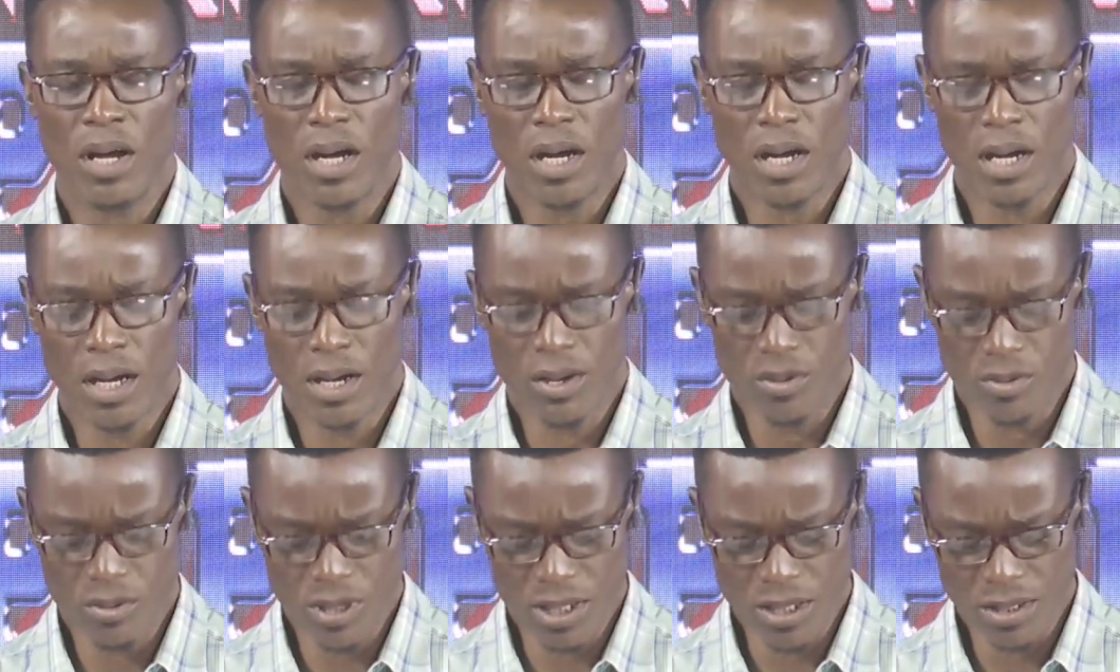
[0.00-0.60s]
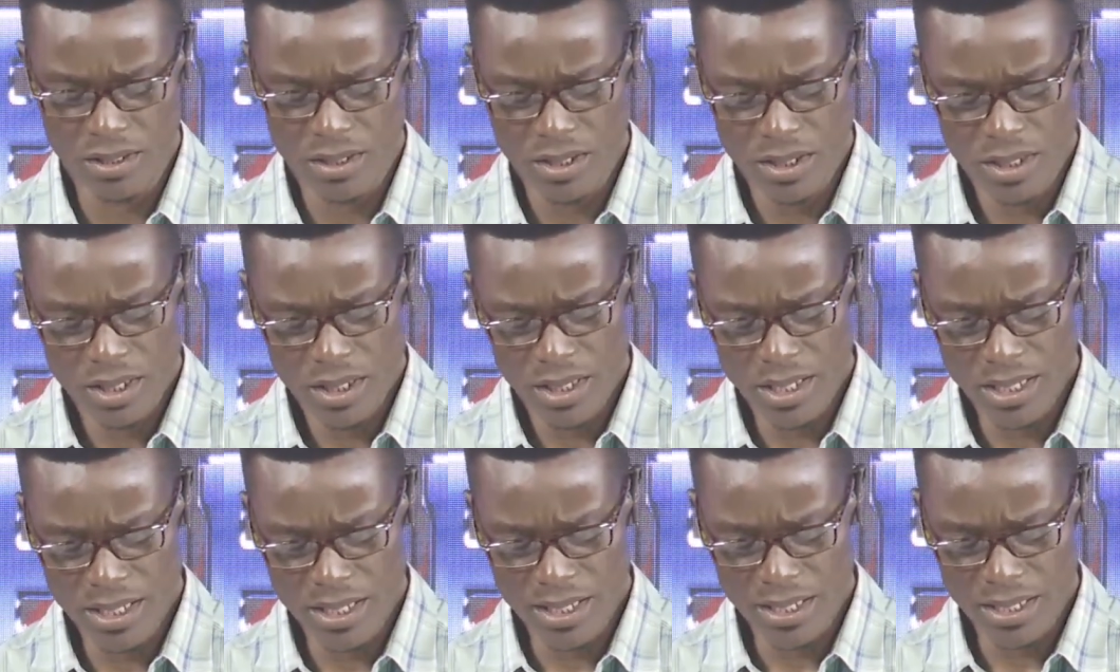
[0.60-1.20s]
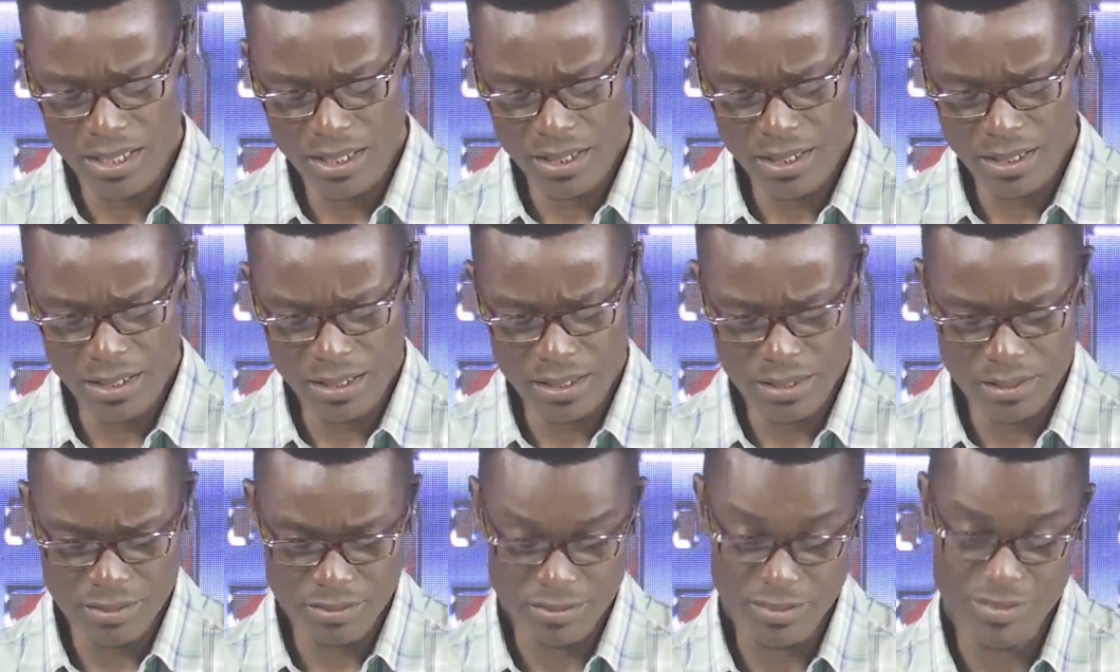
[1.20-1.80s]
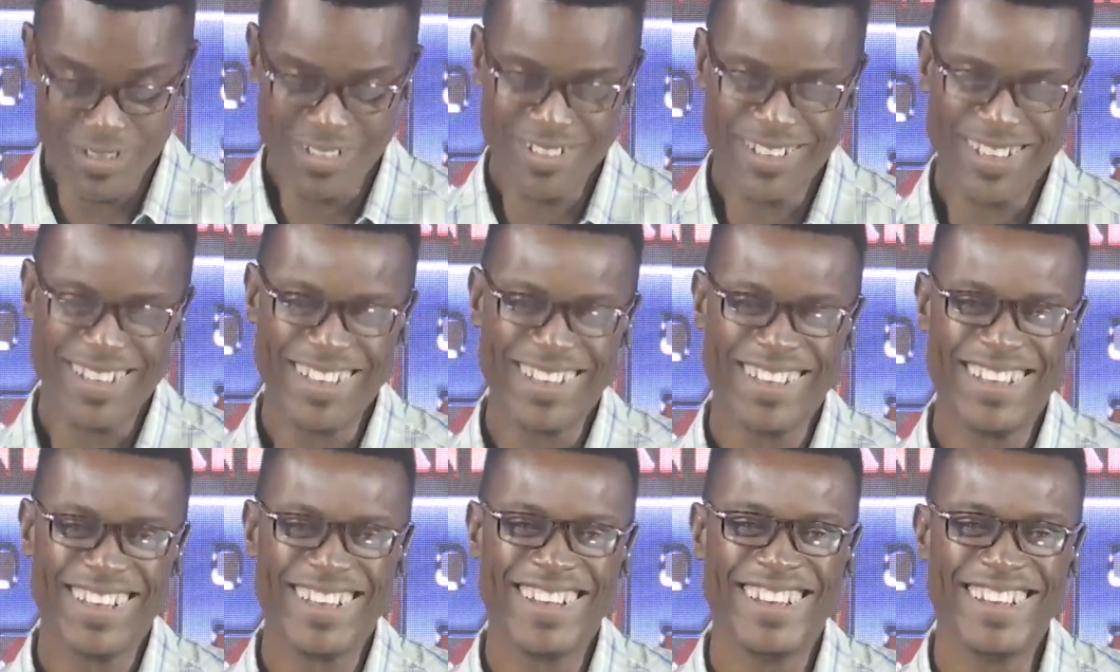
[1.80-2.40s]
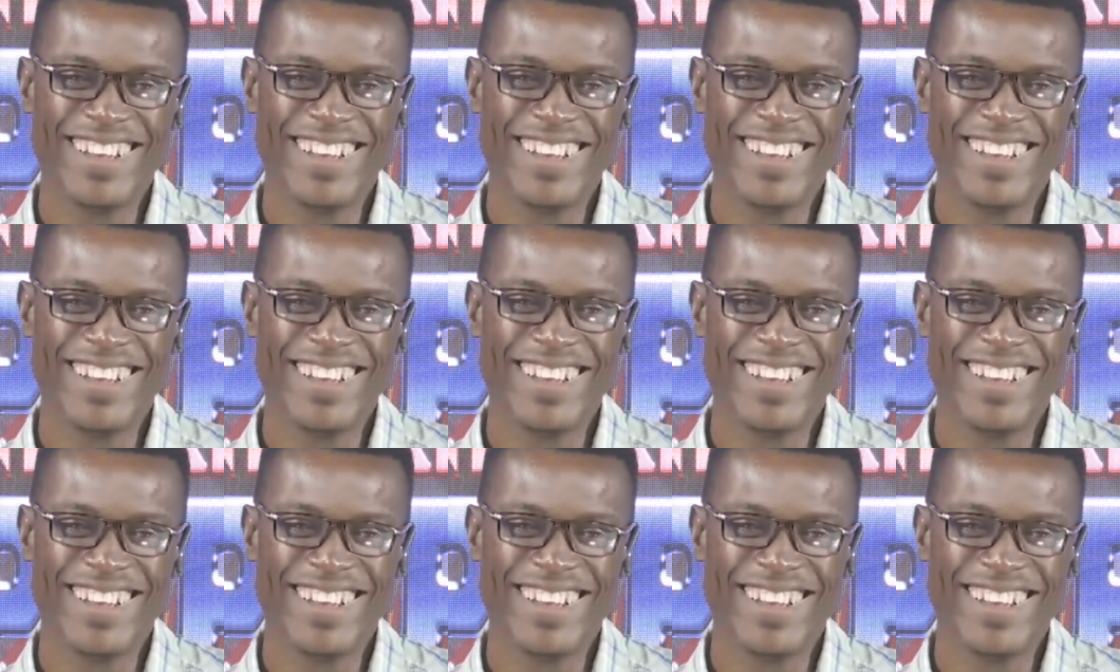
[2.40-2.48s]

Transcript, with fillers: Uh, well, uh, uh, okay,